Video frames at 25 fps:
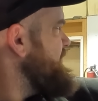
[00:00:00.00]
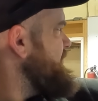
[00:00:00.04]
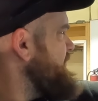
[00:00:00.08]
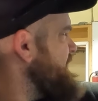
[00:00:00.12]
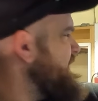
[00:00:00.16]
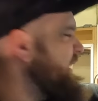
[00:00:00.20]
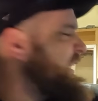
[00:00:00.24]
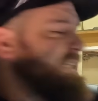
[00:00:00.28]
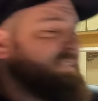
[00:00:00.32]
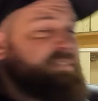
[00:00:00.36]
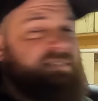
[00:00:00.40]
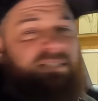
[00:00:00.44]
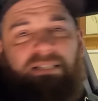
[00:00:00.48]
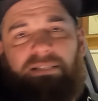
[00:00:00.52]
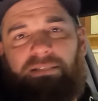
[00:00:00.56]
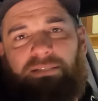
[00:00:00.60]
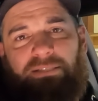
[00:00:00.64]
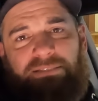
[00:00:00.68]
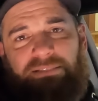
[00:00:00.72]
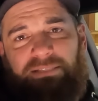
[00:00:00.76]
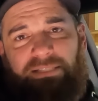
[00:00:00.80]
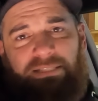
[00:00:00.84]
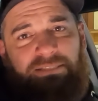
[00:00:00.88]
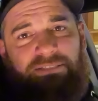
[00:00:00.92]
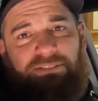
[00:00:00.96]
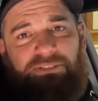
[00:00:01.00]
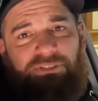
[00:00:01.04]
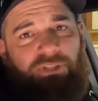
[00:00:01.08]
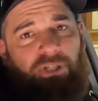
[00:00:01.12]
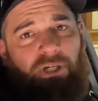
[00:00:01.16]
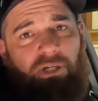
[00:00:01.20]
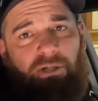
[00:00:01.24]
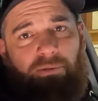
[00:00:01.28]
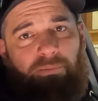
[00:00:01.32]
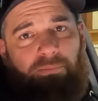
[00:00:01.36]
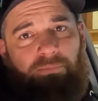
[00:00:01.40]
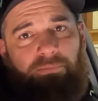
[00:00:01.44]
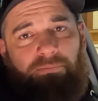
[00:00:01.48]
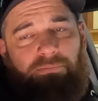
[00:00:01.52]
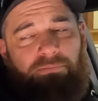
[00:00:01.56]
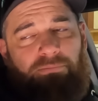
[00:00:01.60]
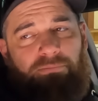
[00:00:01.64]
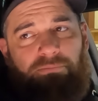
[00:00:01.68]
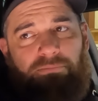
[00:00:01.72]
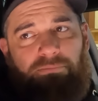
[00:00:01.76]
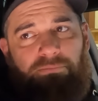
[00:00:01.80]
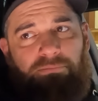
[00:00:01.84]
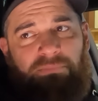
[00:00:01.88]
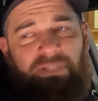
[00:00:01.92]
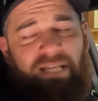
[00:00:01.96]
That's it. This thing's dope.
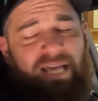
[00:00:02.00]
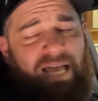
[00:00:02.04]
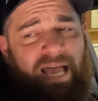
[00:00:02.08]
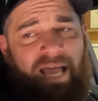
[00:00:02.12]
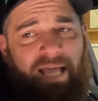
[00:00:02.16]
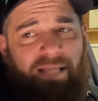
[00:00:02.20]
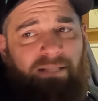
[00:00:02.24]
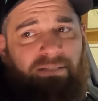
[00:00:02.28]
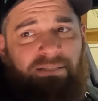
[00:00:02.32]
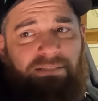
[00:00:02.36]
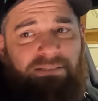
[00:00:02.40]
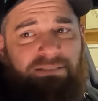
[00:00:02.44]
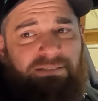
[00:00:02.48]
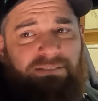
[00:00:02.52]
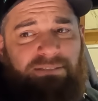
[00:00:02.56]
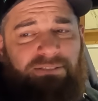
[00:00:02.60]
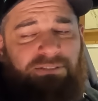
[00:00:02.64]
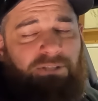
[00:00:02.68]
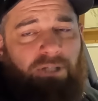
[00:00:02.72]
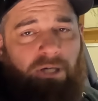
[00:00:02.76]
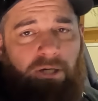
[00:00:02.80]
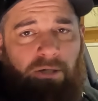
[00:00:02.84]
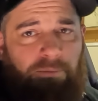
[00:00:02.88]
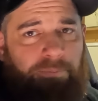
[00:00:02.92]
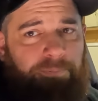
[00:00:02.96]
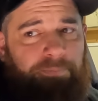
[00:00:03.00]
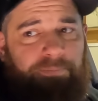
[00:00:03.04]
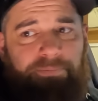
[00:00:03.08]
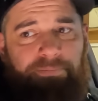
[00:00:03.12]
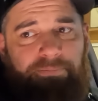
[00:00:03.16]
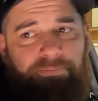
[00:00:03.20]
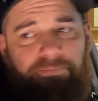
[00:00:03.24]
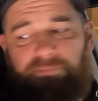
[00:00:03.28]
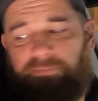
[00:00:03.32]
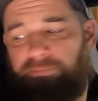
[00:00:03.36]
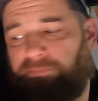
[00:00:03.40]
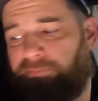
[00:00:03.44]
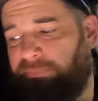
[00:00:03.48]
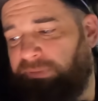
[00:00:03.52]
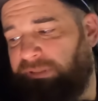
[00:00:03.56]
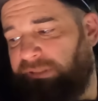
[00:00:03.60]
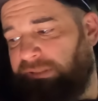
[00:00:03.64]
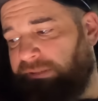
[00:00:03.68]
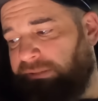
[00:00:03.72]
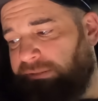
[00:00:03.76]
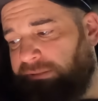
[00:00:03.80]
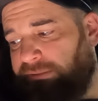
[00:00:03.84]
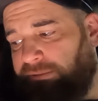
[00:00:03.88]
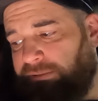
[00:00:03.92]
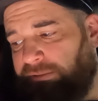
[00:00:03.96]
The Atlas is dope.
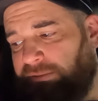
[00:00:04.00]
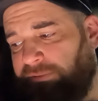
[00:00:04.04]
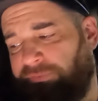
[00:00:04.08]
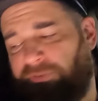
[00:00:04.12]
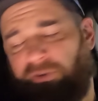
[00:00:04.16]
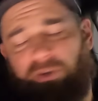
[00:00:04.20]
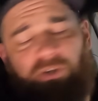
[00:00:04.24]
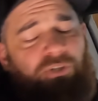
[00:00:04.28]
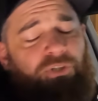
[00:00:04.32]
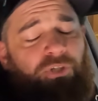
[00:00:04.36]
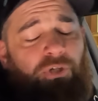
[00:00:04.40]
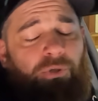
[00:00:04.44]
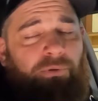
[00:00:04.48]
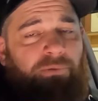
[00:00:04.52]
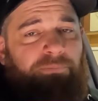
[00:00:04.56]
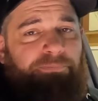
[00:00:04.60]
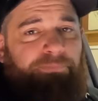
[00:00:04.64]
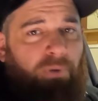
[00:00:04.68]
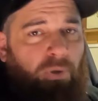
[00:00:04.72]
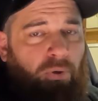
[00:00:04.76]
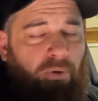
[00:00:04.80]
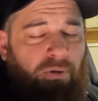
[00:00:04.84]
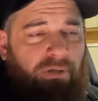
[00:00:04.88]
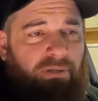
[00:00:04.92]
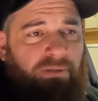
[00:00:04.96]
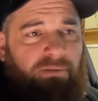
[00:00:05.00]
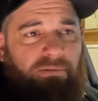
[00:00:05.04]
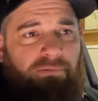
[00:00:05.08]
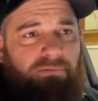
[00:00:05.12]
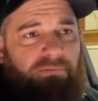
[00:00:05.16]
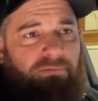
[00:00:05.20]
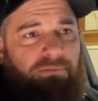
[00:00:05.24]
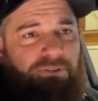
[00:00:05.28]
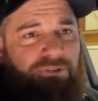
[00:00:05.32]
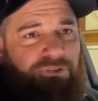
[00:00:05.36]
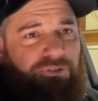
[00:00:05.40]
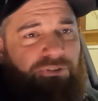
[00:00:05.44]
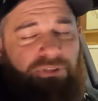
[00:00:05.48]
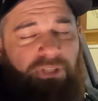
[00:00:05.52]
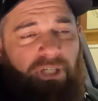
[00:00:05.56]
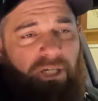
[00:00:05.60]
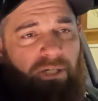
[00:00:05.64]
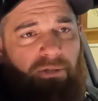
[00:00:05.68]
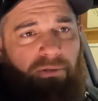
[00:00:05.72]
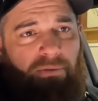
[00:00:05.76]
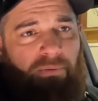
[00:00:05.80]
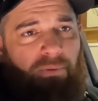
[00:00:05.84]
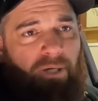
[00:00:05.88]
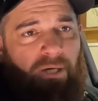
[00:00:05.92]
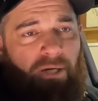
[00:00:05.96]
If you're doing port, there's
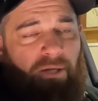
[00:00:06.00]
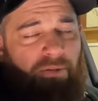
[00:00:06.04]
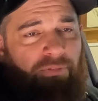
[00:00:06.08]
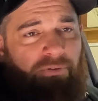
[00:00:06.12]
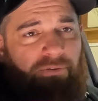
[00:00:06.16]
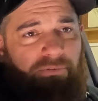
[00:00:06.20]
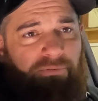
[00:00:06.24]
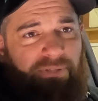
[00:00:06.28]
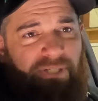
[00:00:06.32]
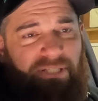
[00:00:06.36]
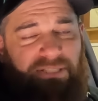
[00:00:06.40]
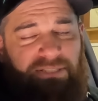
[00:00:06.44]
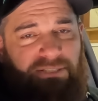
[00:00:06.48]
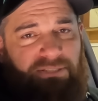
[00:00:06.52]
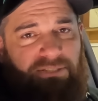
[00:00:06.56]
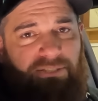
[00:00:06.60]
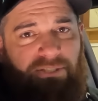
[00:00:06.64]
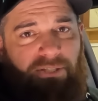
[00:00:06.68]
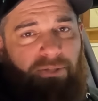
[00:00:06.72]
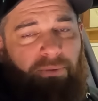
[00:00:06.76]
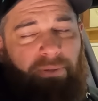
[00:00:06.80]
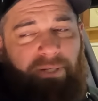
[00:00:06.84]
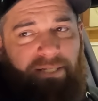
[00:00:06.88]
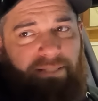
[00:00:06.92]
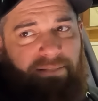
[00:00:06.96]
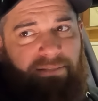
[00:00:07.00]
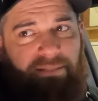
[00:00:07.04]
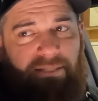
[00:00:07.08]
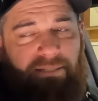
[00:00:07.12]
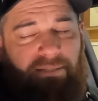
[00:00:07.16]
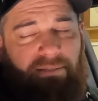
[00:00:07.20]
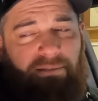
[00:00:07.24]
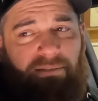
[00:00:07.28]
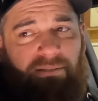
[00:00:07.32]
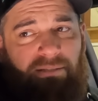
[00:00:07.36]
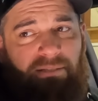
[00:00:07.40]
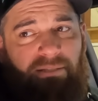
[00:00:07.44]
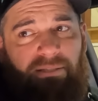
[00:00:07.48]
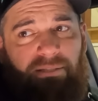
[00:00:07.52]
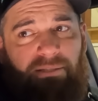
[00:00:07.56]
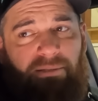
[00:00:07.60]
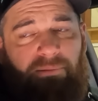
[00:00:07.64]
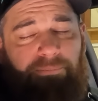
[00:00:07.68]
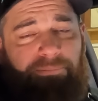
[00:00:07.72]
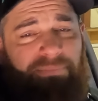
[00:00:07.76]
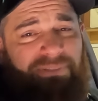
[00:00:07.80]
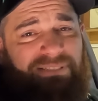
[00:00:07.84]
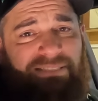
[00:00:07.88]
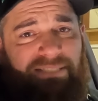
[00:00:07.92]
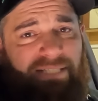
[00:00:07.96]
no other reason to do anything
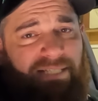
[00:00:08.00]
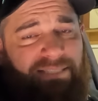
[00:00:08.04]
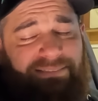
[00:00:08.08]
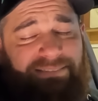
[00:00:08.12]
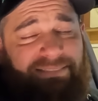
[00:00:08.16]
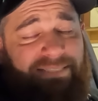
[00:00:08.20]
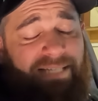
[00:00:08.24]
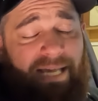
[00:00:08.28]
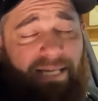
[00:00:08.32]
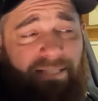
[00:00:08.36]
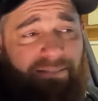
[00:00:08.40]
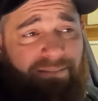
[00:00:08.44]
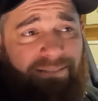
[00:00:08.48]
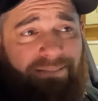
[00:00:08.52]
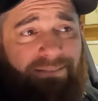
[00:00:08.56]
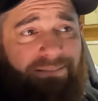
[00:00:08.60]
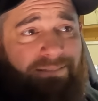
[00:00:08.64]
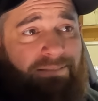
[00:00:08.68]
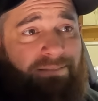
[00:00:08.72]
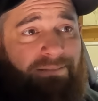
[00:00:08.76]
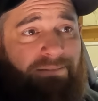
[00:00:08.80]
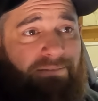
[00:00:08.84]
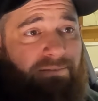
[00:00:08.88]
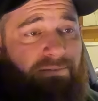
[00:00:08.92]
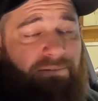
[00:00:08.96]
besides the Atlas.